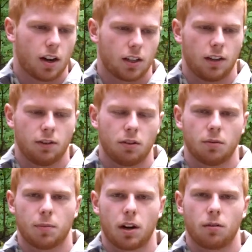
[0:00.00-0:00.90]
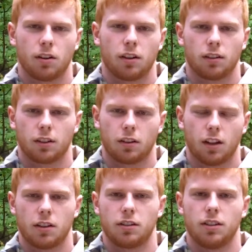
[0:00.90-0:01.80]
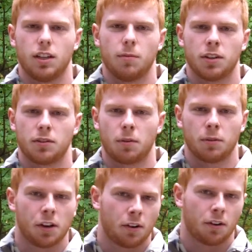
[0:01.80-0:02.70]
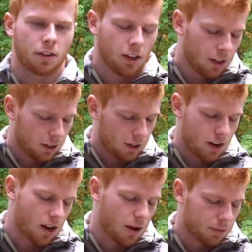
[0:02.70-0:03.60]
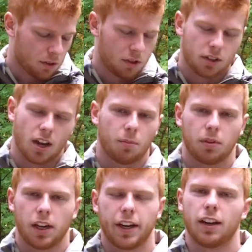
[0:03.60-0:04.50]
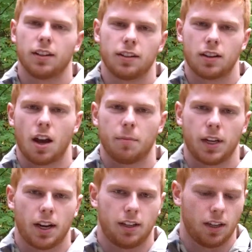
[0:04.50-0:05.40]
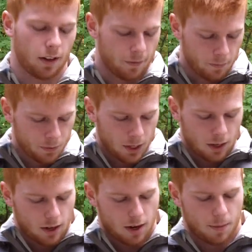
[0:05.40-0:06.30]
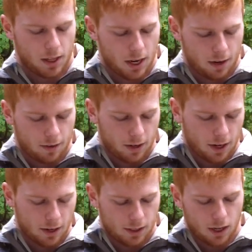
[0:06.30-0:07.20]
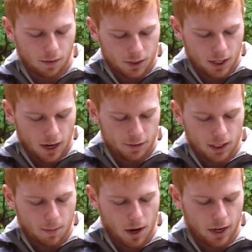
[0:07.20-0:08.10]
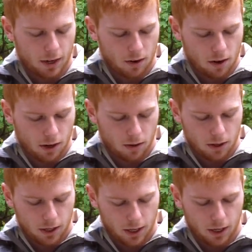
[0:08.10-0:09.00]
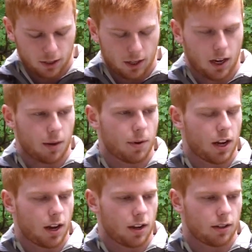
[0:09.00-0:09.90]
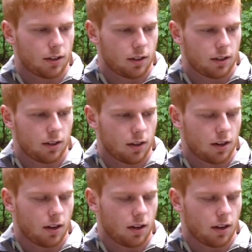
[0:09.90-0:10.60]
God given you the power to cleanse demons from the earth. So it's just kind of playing on the zombie idea. And then instead of safe, semi, and auto, it came as